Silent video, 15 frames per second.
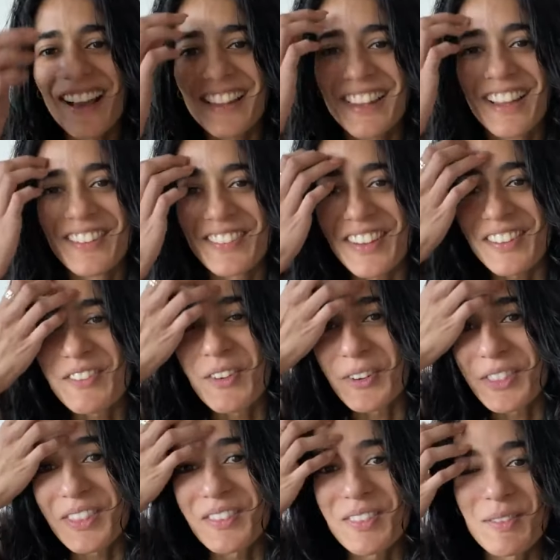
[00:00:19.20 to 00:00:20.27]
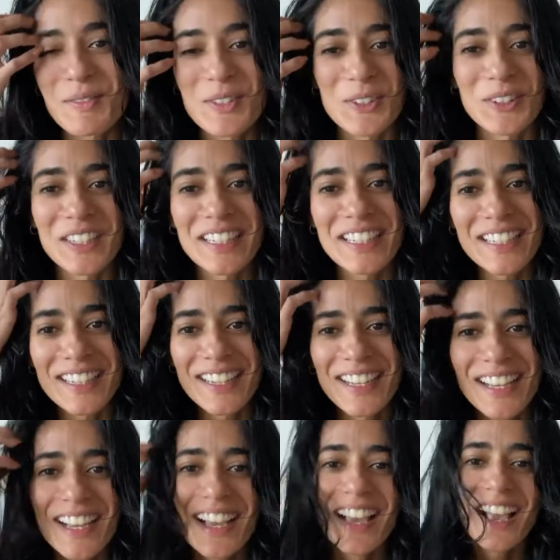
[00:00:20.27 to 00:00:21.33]
I love that both of them joined.
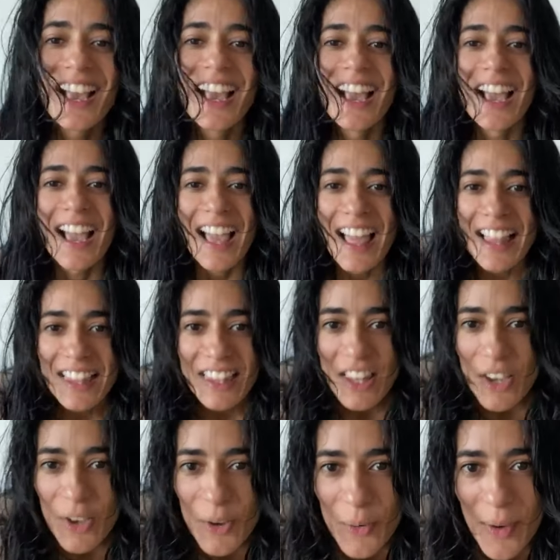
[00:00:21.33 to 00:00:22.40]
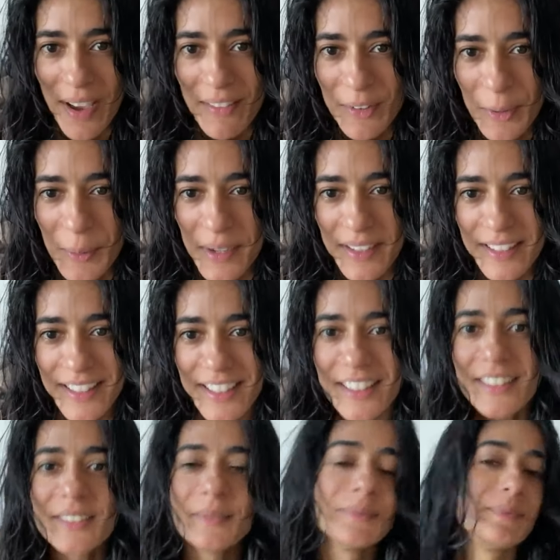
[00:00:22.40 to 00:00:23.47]
Hello,
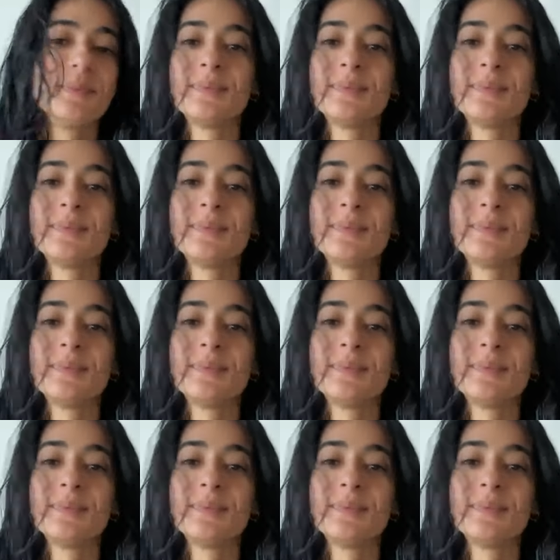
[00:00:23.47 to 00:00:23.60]
everyone.